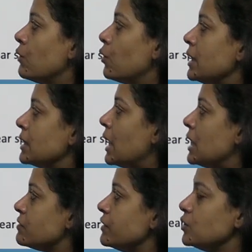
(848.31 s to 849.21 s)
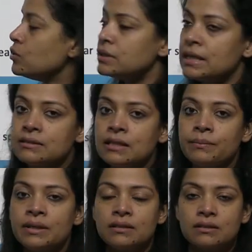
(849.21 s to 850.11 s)
Avoid glass windows as they
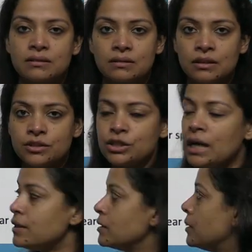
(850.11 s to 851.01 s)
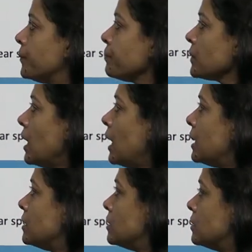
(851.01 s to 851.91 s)
may shatter
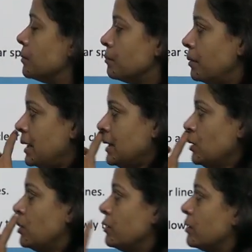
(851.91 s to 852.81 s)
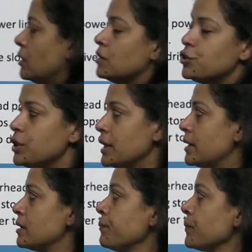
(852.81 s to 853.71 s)
and break during
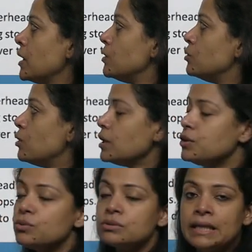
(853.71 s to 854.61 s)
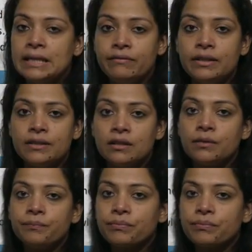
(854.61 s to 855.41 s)
shaking. Do not use elevator